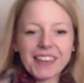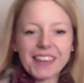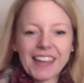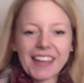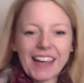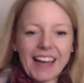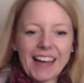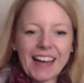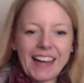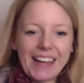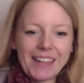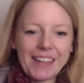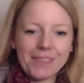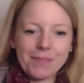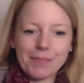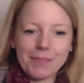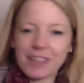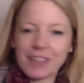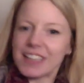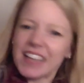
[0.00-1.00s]

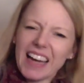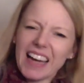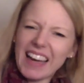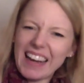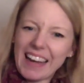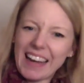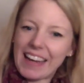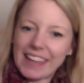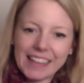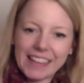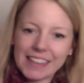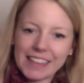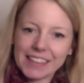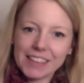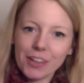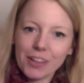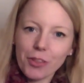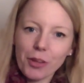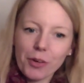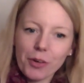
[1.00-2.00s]
But I like it,
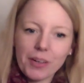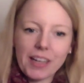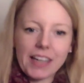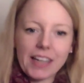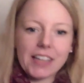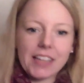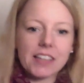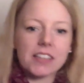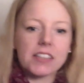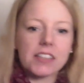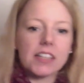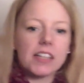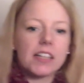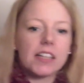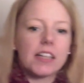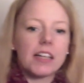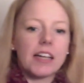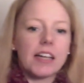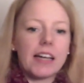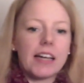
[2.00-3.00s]
although I like it.
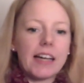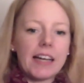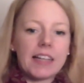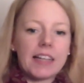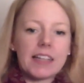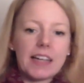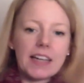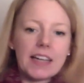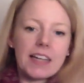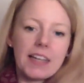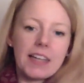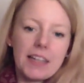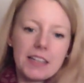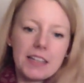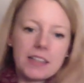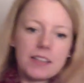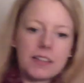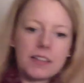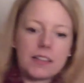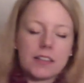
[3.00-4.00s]
And I
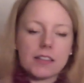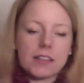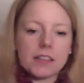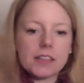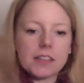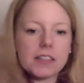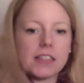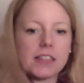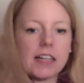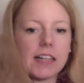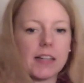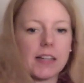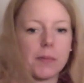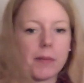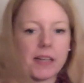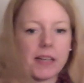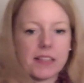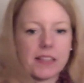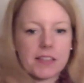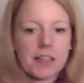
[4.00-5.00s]
can snuggle
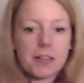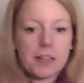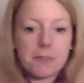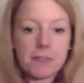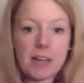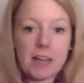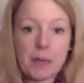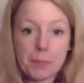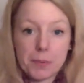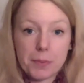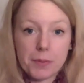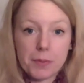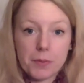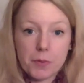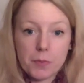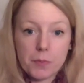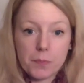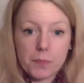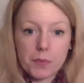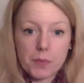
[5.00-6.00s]
myself up
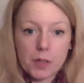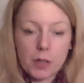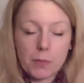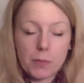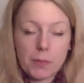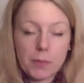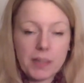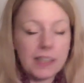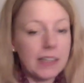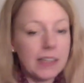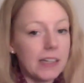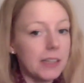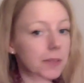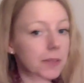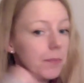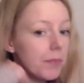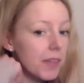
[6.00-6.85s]
completely.